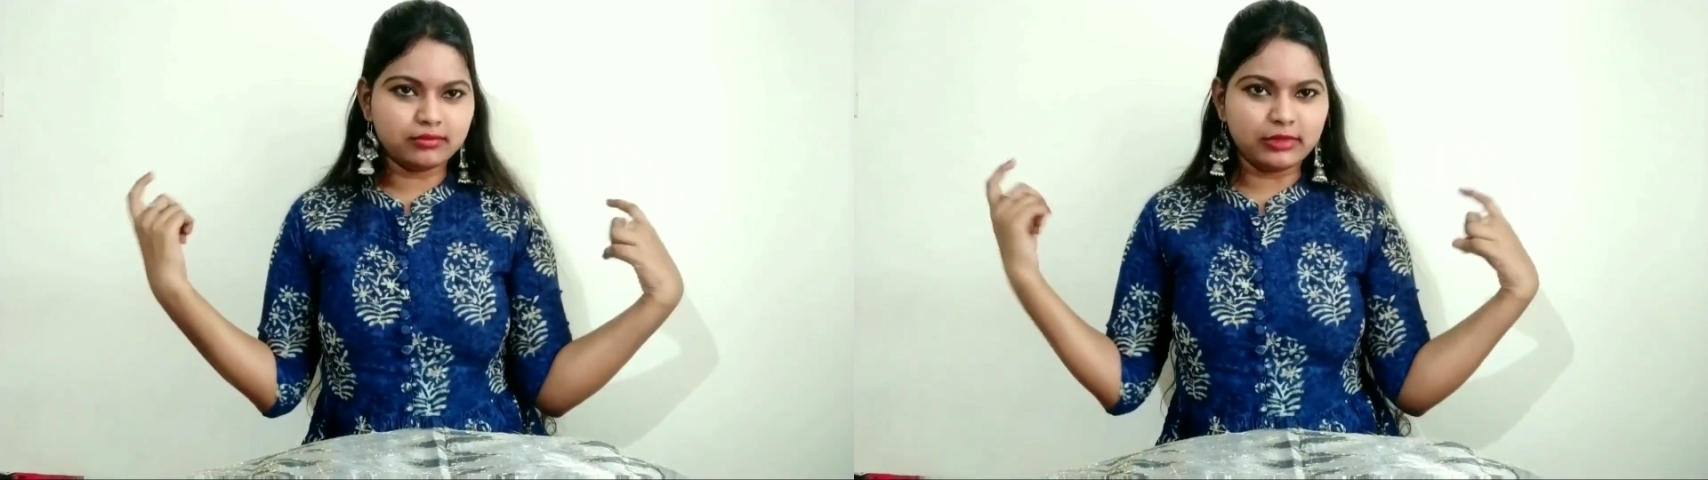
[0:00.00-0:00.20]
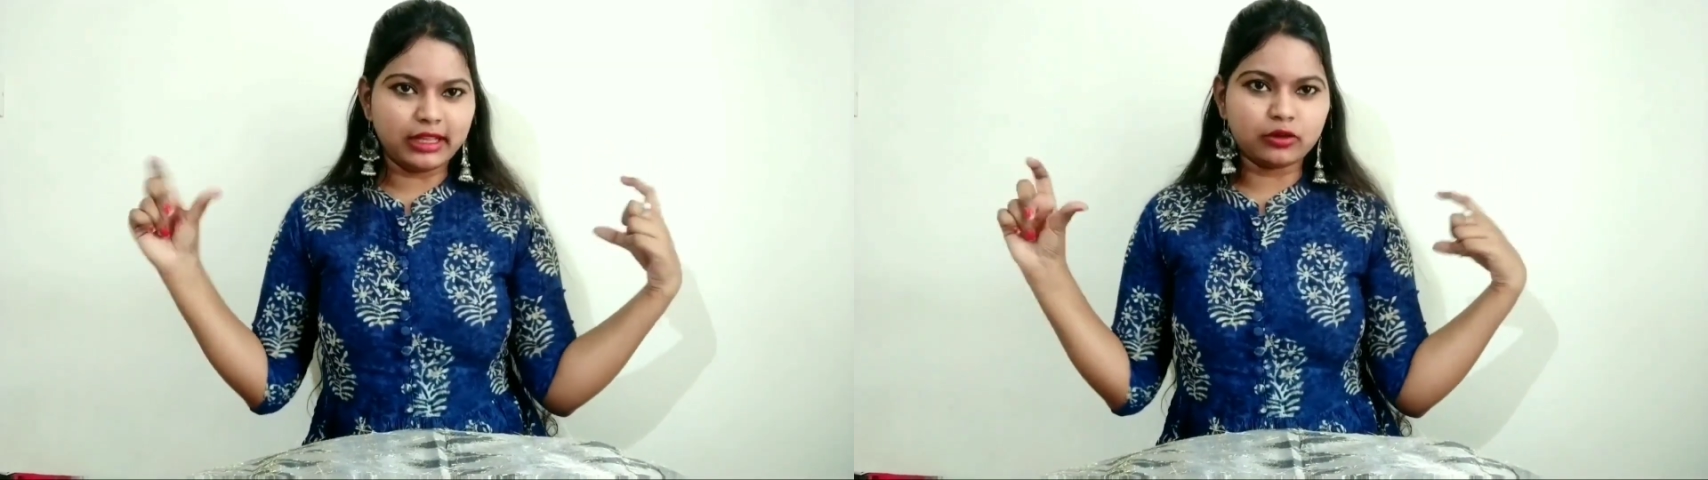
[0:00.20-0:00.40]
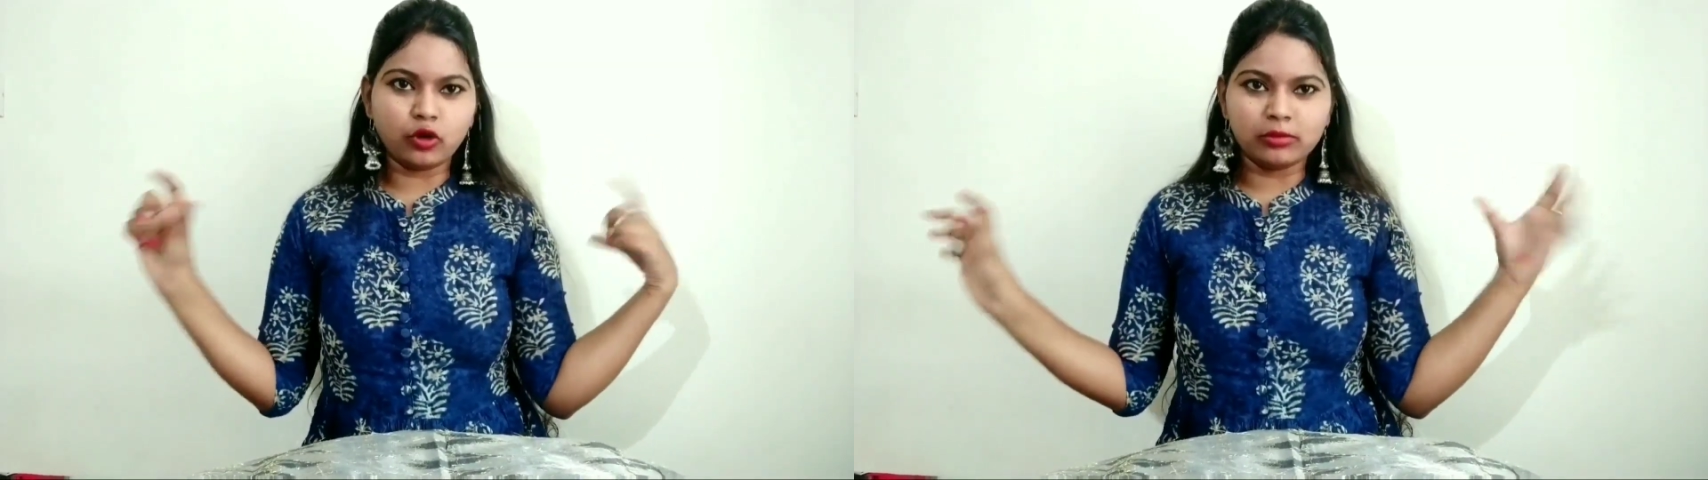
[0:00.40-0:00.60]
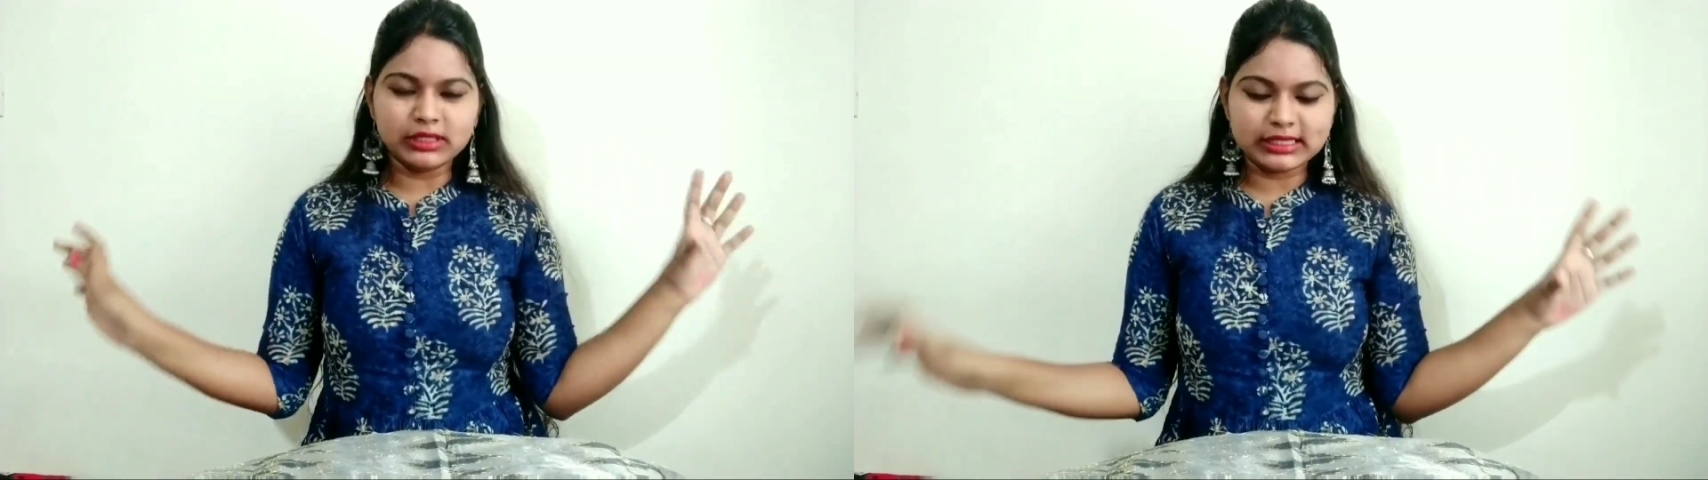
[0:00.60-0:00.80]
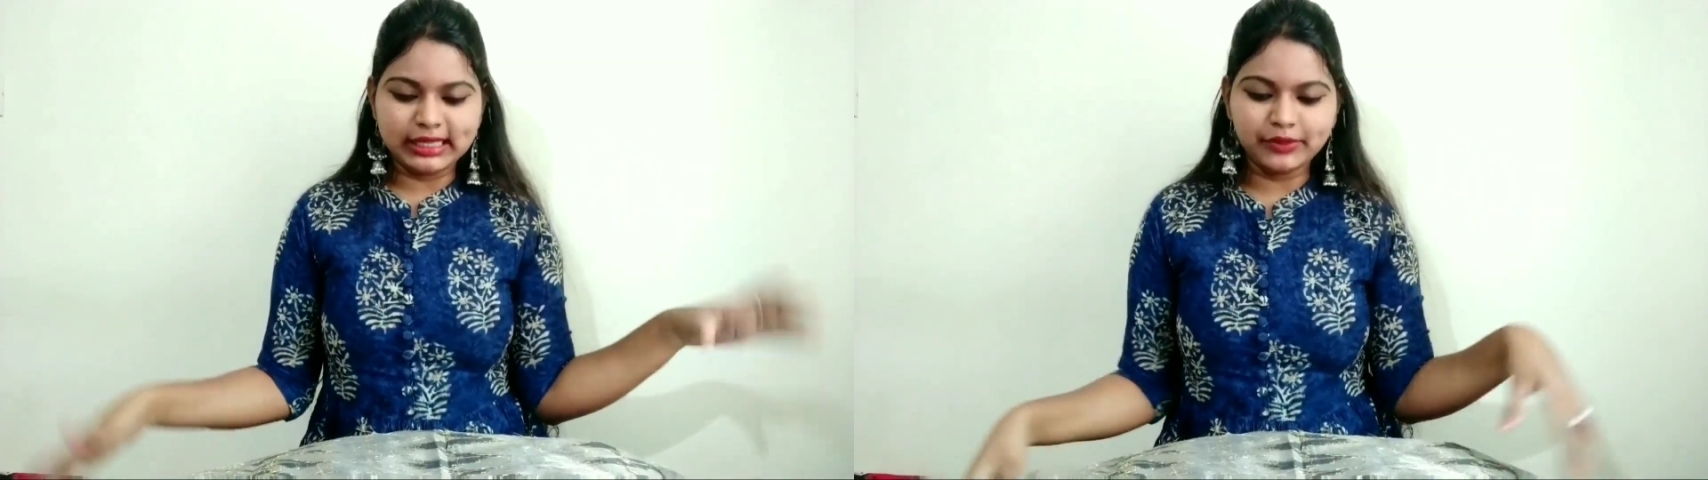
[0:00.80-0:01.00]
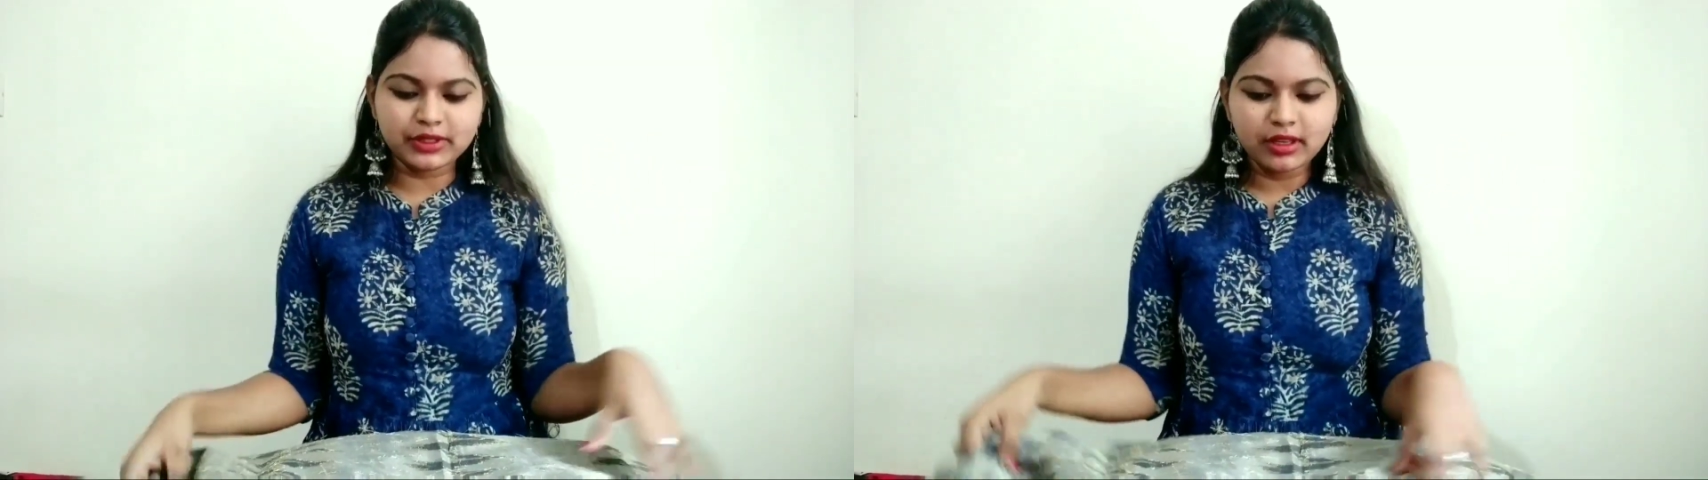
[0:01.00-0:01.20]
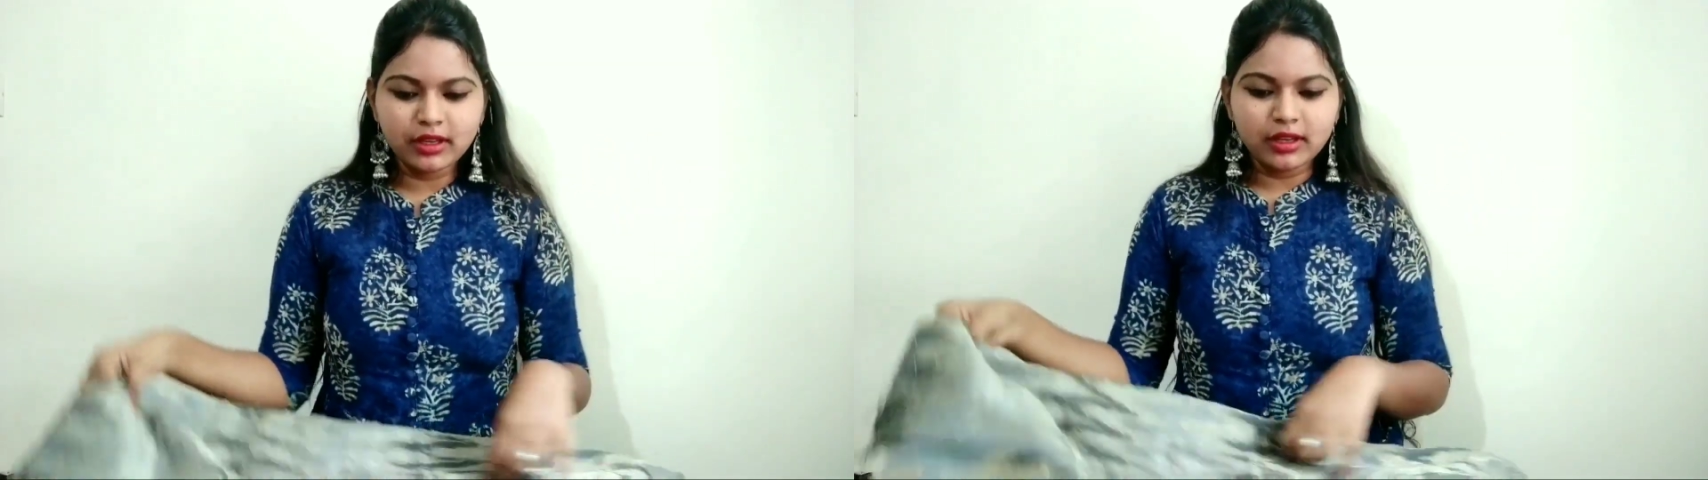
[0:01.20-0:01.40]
like normal sleeves.